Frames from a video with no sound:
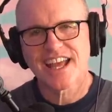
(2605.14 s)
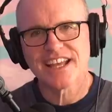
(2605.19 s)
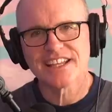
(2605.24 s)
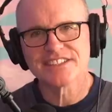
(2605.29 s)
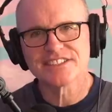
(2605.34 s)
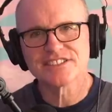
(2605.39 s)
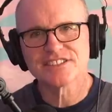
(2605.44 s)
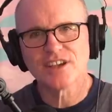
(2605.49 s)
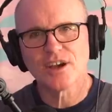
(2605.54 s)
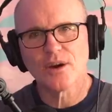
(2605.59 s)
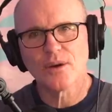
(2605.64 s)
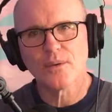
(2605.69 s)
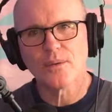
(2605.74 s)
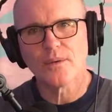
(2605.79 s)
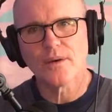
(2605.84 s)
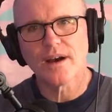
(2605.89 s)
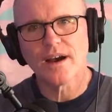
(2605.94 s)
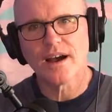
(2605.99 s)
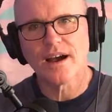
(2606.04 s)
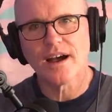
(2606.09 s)
And
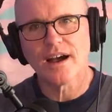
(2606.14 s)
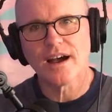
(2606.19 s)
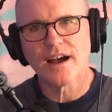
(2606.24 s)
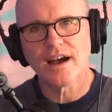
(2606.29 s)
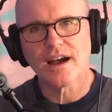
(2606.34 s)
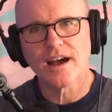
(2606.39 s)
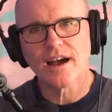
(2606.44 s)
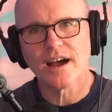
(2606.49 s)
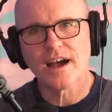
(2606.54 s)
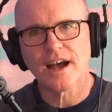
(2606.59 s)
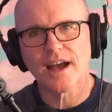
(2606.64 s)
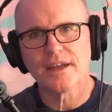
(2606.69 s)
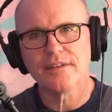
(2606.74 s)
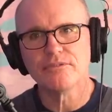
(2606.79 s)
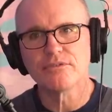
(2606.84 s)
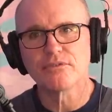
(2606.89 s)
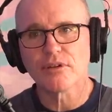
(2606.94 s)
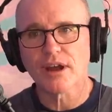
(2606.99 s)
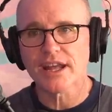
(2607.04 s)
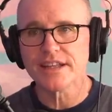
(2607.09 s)
so I
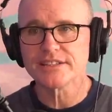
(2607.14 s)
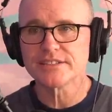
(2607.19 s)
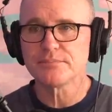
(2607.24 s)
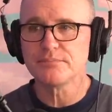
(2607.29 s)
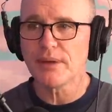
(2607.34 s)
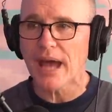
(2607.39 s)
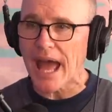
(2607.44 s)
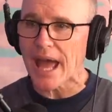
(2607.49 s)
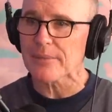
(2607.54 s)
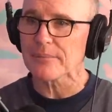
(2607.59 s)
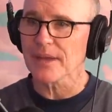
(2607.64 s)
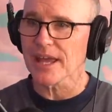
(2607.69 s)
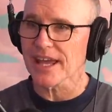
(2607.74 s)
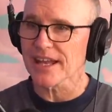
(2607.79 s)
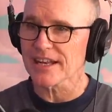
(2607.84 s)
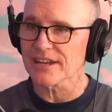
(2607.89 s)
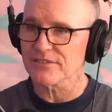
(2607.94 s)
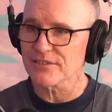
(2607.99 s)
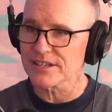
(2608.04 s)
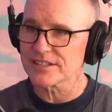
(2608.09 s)

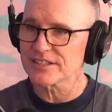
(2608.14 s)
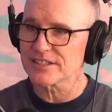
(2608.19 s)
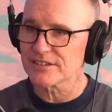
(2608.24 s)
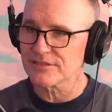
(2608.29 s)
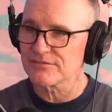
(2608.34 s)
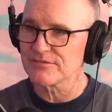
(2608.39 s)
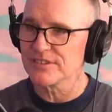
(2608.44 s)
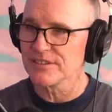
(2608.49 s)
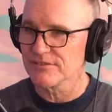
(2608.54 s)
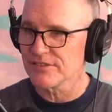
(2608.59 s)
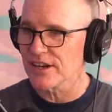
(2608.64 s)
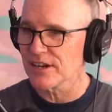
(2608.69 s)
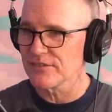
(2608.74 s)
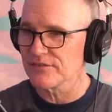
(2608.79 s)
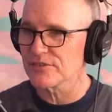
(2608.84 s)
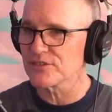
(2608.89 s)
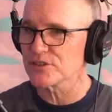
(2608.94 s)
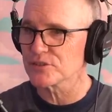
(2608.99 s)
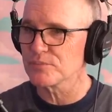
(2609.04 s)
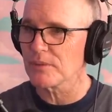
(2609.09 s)
rented the very
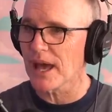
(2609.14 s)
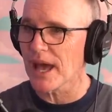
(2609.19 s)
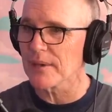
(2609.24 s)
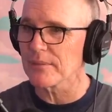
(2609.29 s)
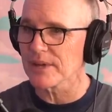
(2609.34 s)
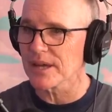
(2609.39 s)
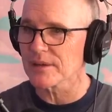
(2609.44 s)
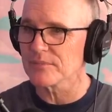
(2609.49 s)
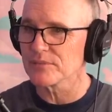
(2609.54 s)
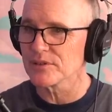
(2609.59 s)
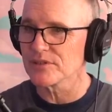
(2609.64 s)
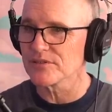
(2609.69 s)
first Batman movie.